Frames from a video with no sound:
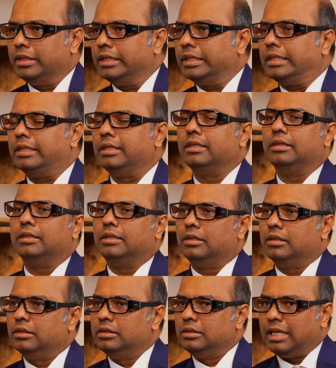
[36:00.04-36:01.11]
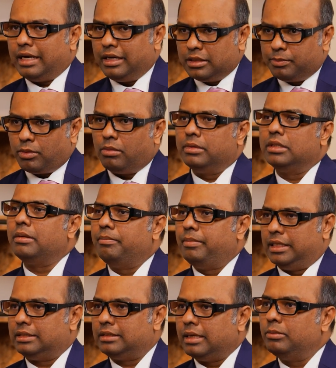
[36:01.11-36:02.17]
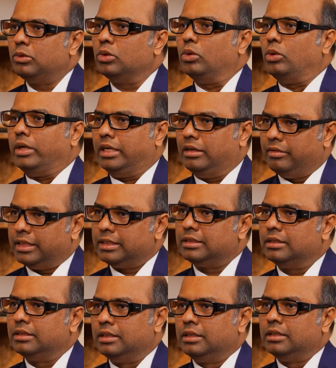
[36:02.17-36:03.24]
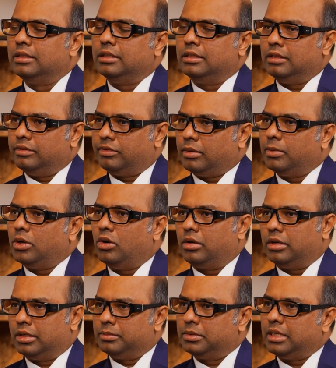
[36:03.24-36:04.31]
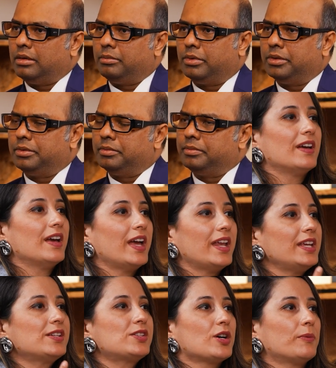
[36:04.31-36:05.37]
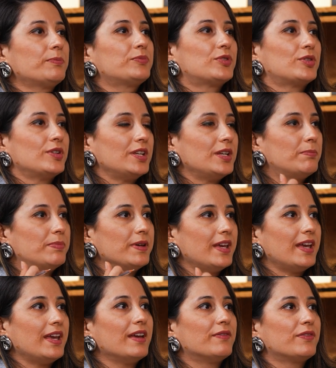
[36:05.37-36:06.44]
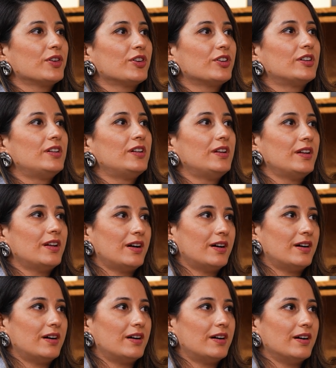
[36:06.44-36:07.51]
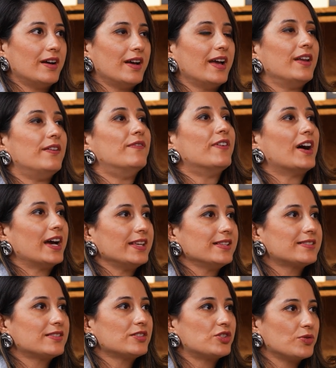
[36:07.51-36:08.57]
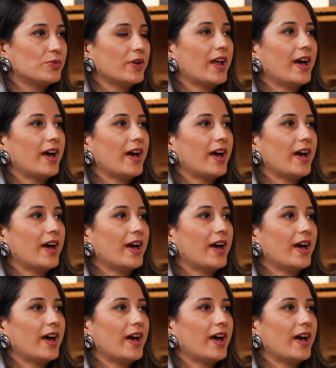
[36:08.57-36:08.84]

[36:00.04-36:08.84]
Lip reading: it. That is probably the best time to go and invest from a longer term standpoint. Any top 3 behavioral advice that you would